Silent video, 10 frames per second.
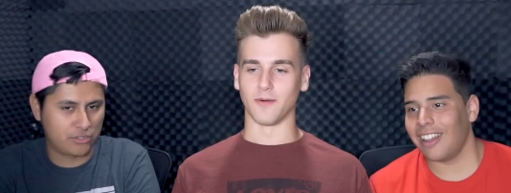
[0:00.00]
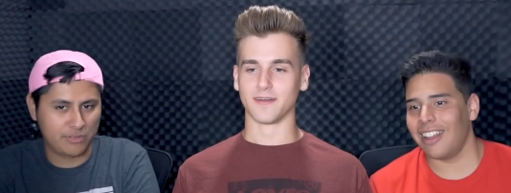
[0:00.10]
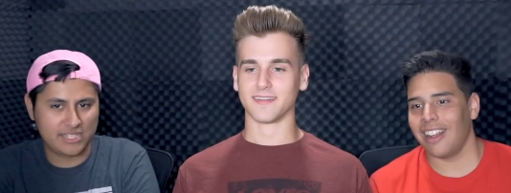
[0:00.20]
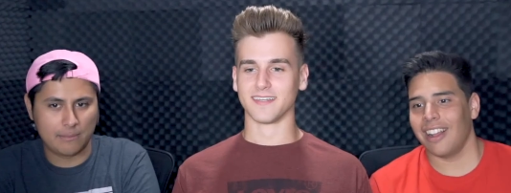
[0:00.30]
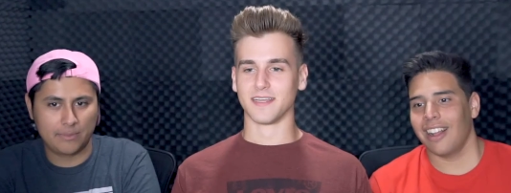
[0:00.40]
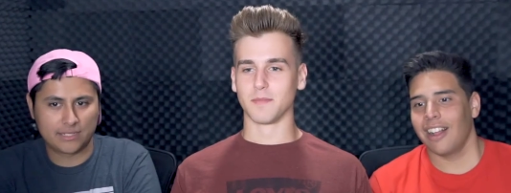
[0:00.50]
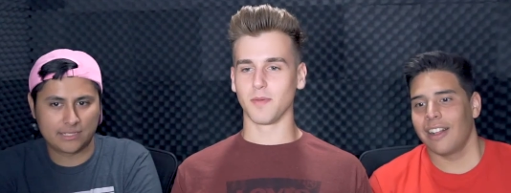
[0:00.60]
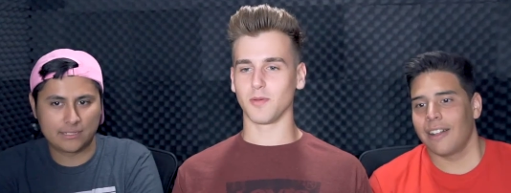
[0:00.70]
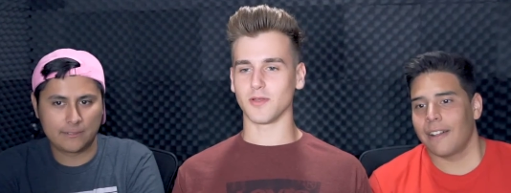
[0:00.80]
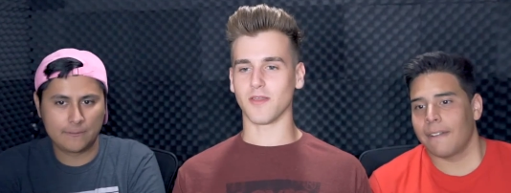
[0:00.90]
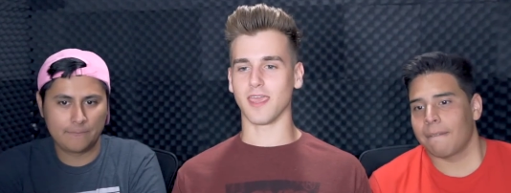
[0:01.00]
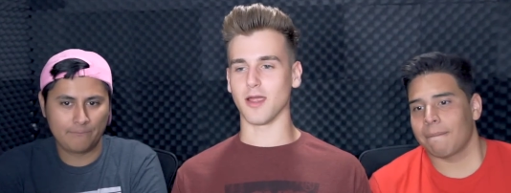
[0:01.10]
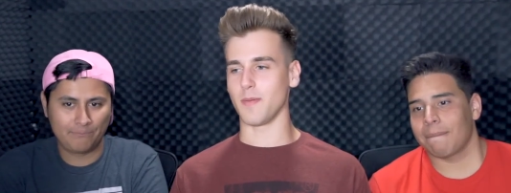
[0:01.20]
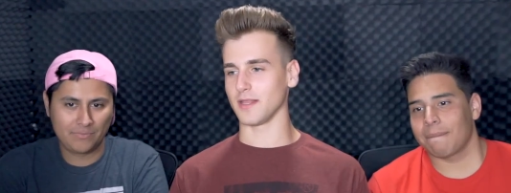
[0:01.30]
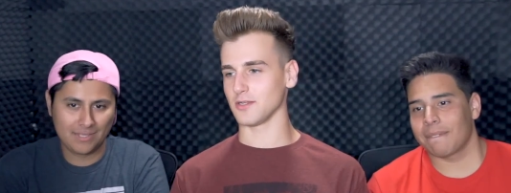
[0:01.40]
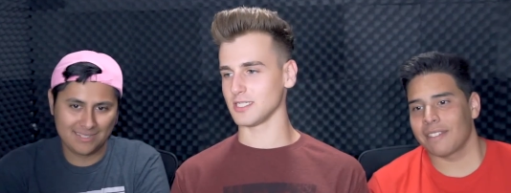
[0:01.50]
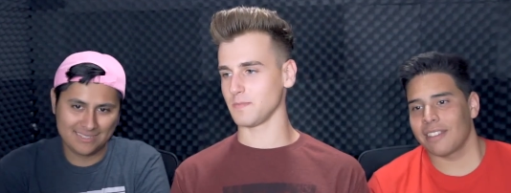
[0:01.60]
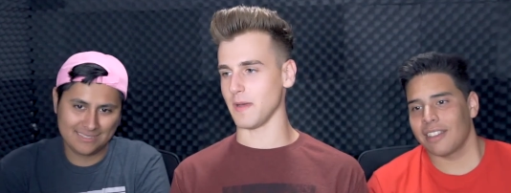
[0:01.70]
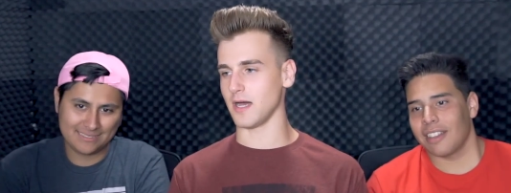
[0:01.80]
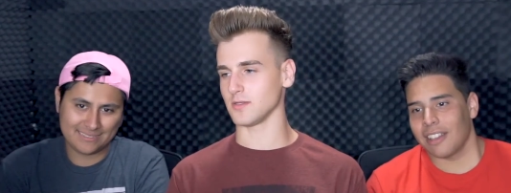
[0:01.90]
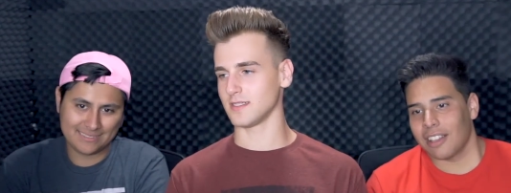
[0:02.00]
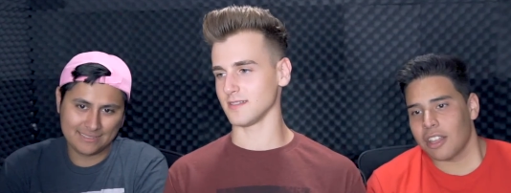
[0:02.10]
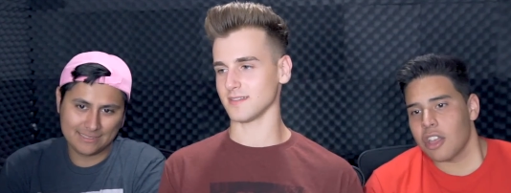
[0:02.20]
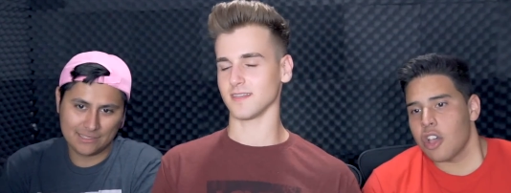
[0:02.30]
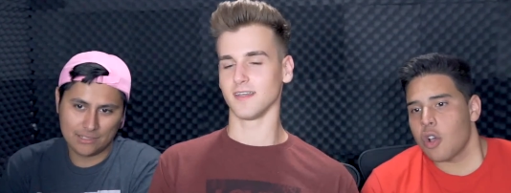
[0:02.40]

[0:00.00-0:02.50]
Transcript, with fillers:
Speaker 1: No, a reset button. People don't
Speaker 2: care about their spouses.